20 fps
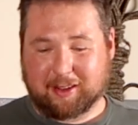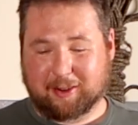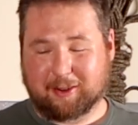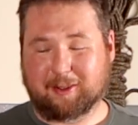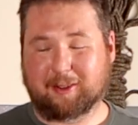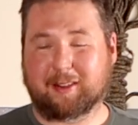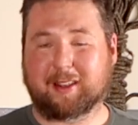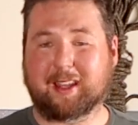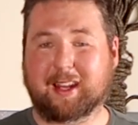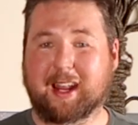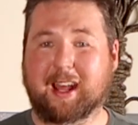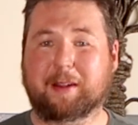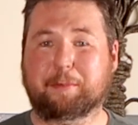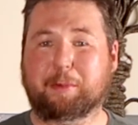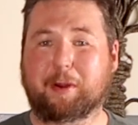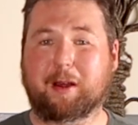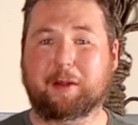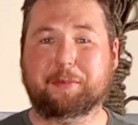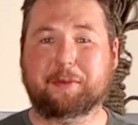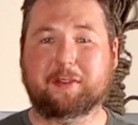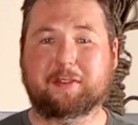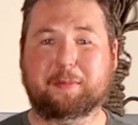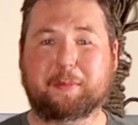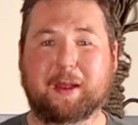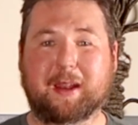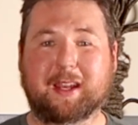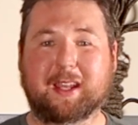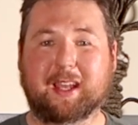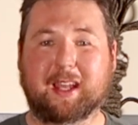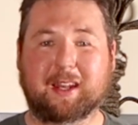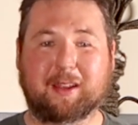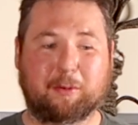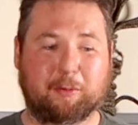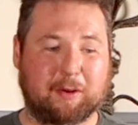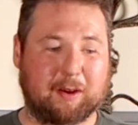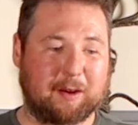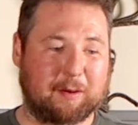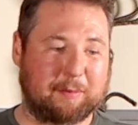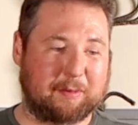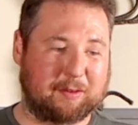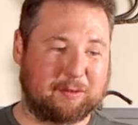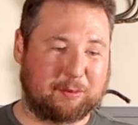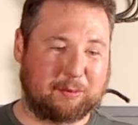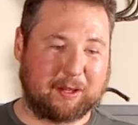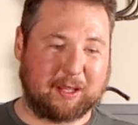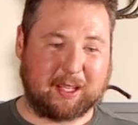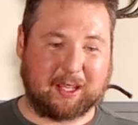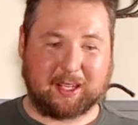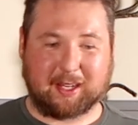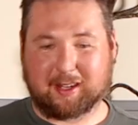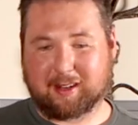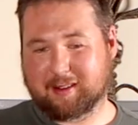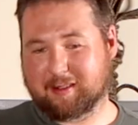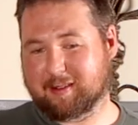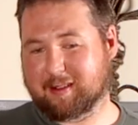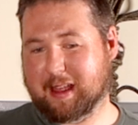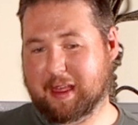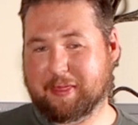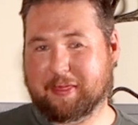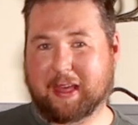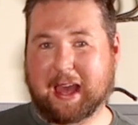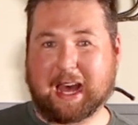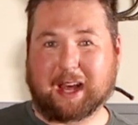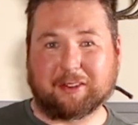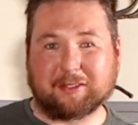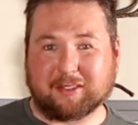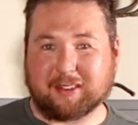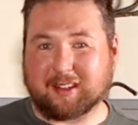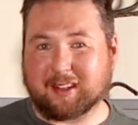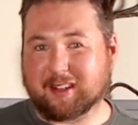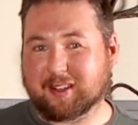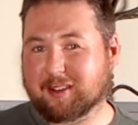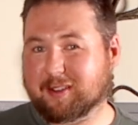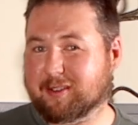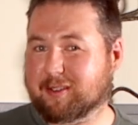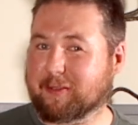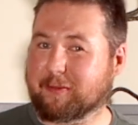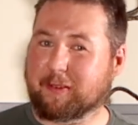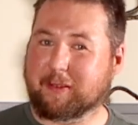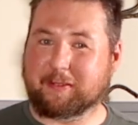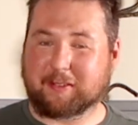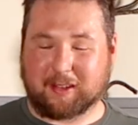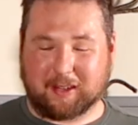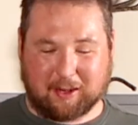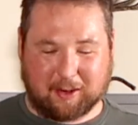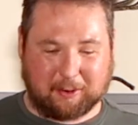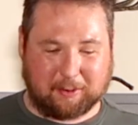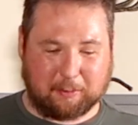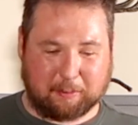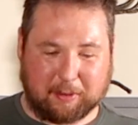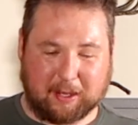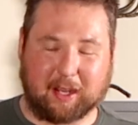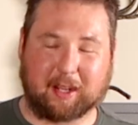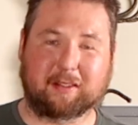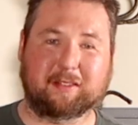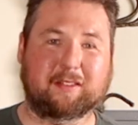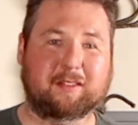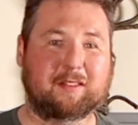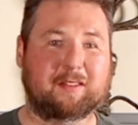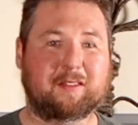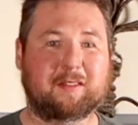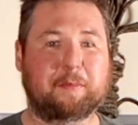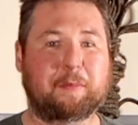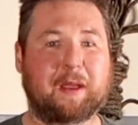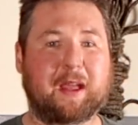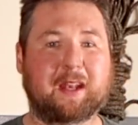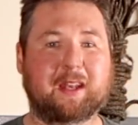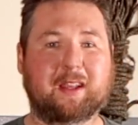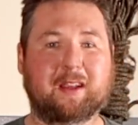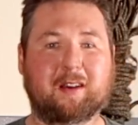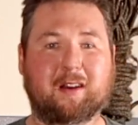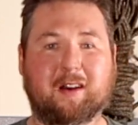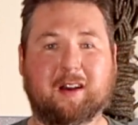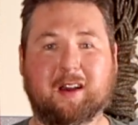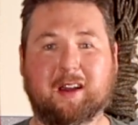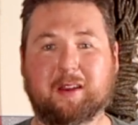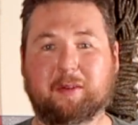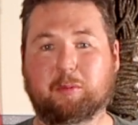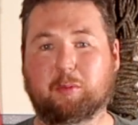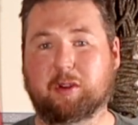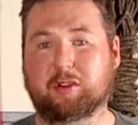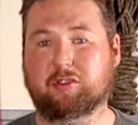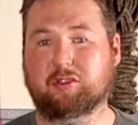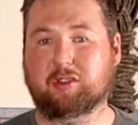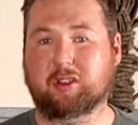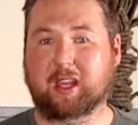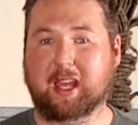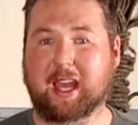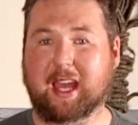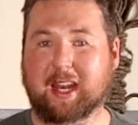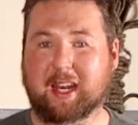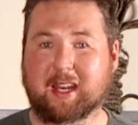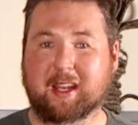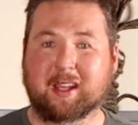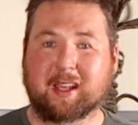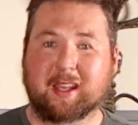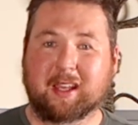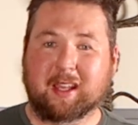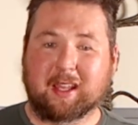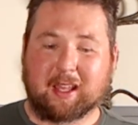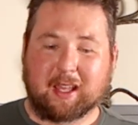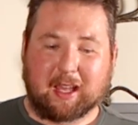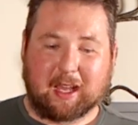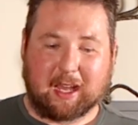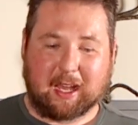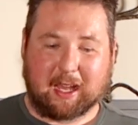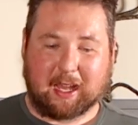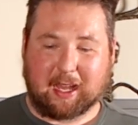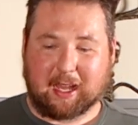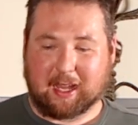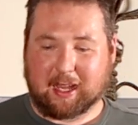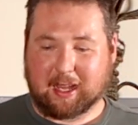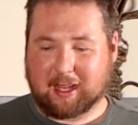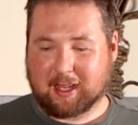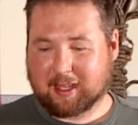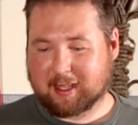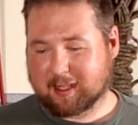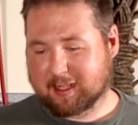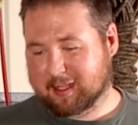You're looking at probably spending anywhere between a thousand to fifteen hundred bucks, just depending on what you get. Uh,